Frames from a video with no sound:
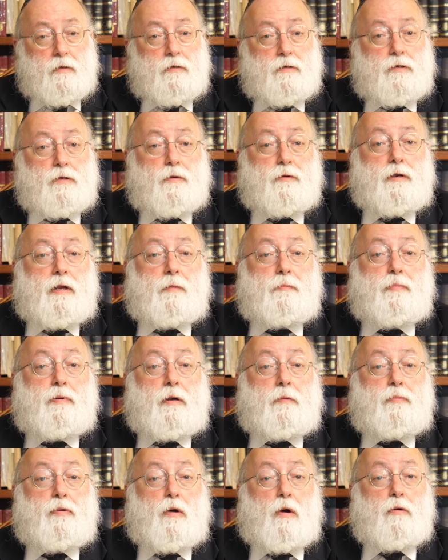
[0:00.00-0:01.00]
So in a
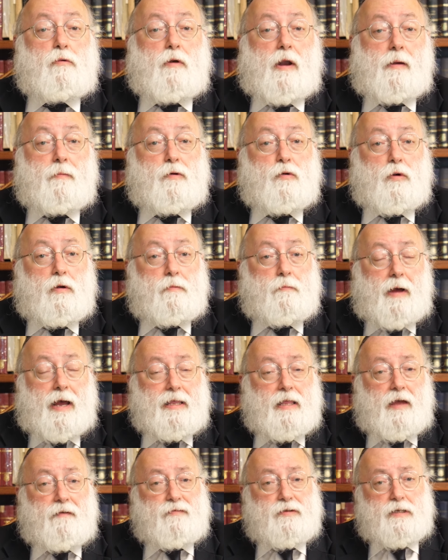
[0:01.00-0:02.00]
program called My
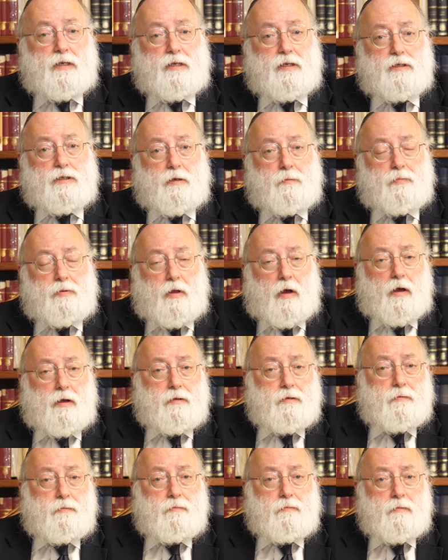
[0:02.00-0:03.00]
Life Chassidus
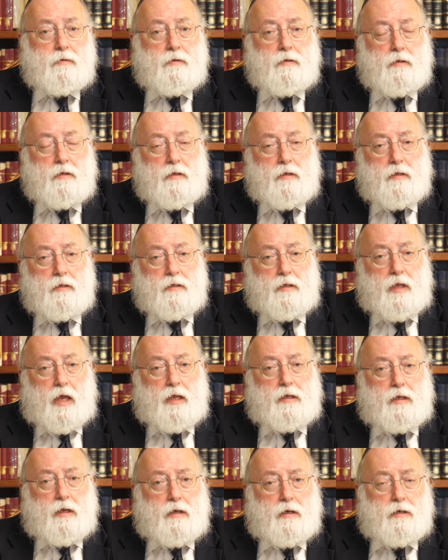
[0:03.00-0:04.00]
Applied,
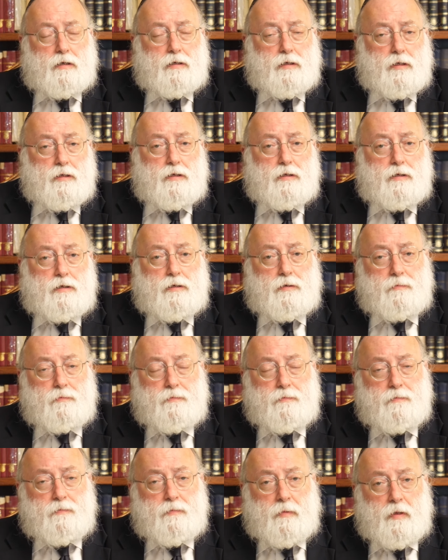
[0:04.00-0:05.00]
taking Chassidus
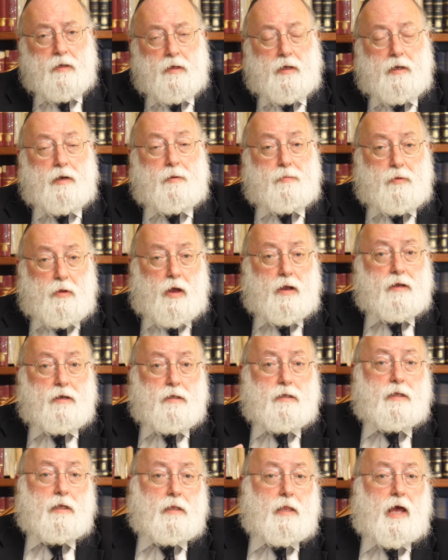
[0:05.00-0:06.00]
and applying
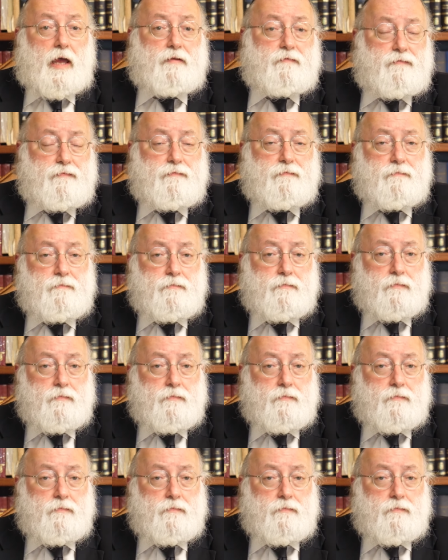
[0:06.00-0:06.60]
it to life,